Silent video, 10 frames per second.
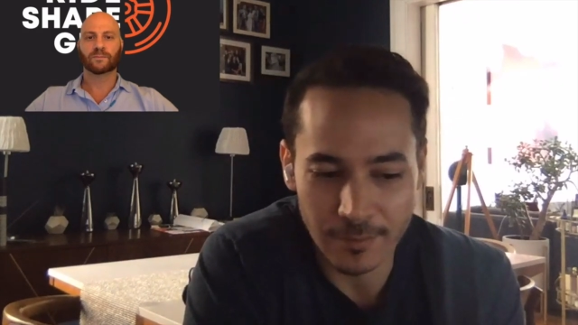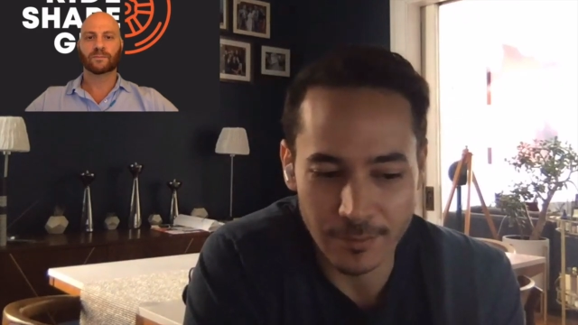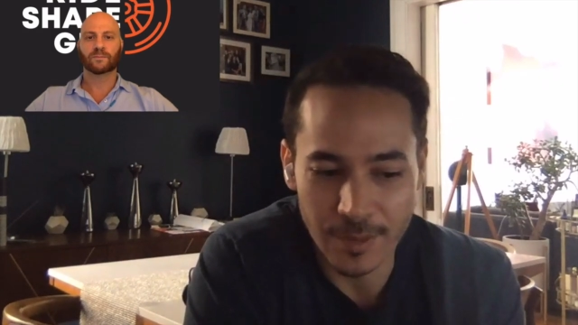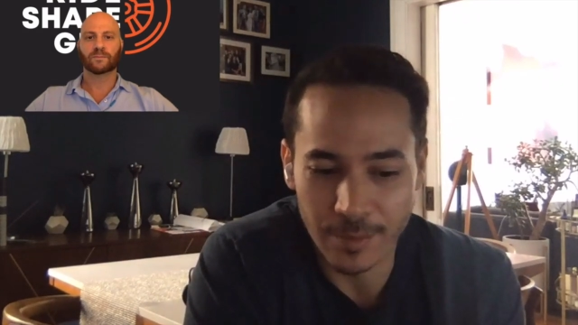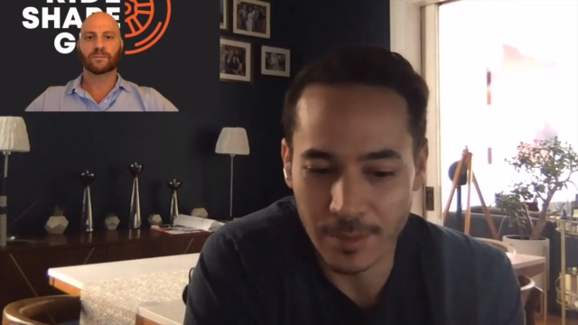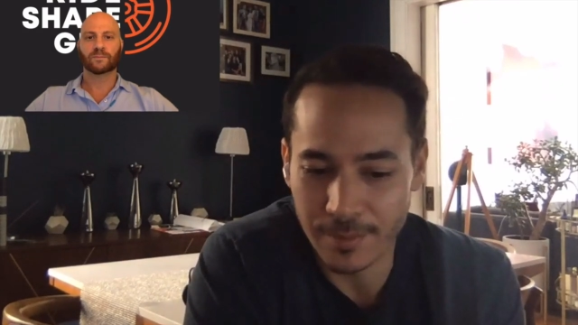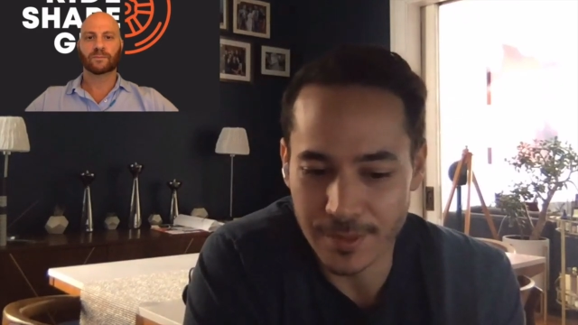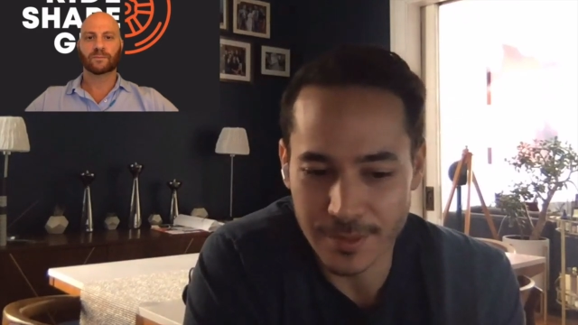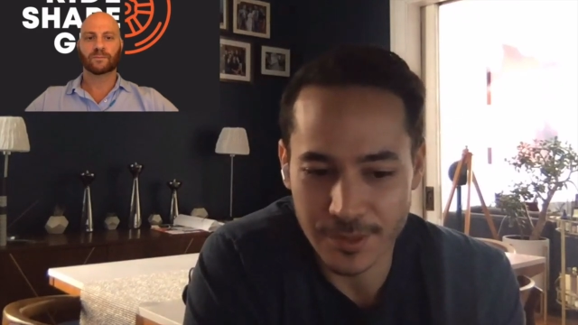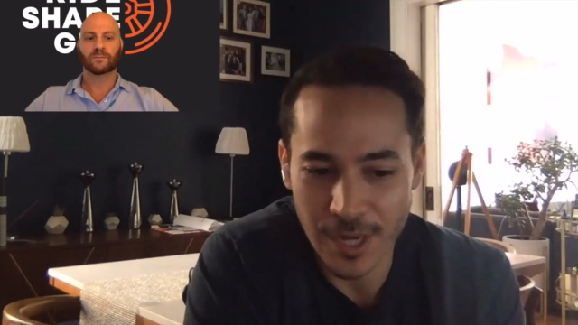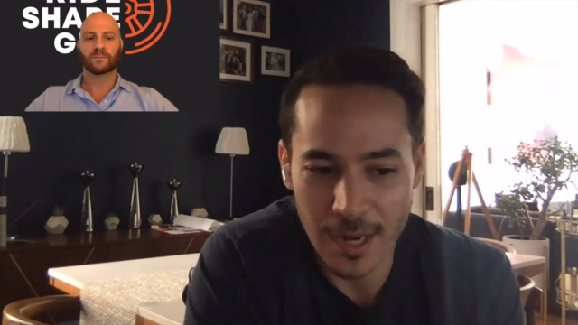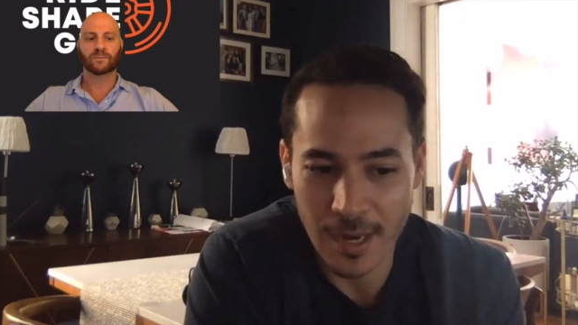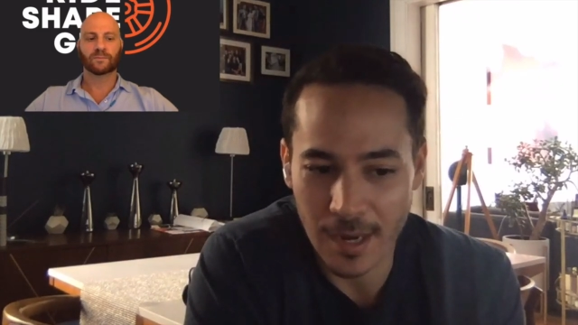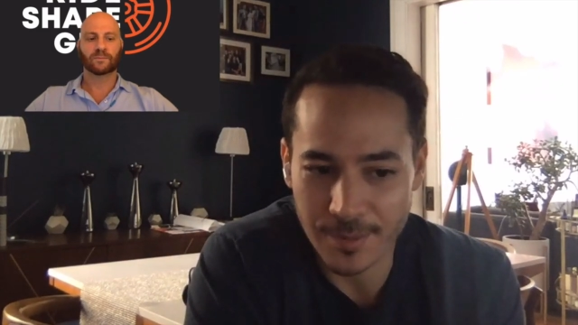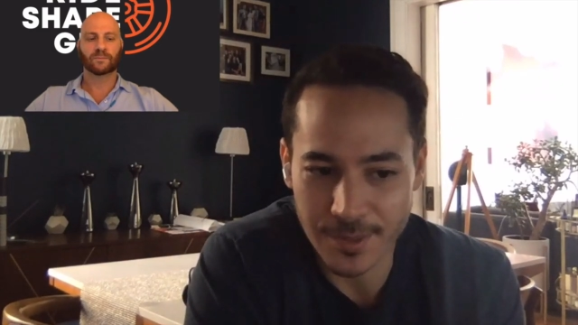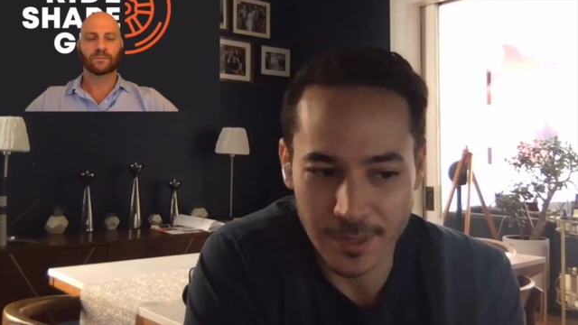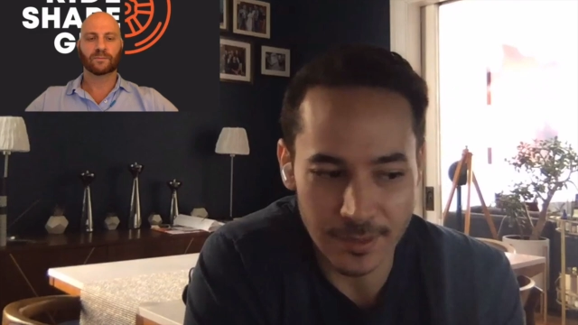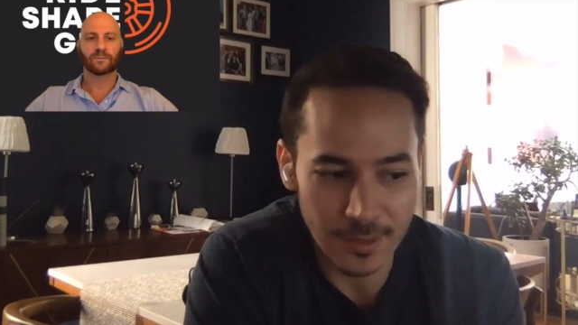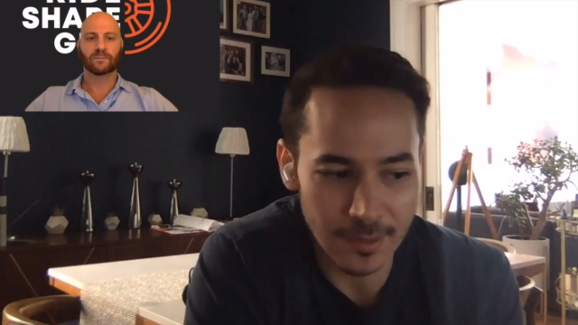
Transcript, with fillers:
Speaker 1: repurpose chat apps and,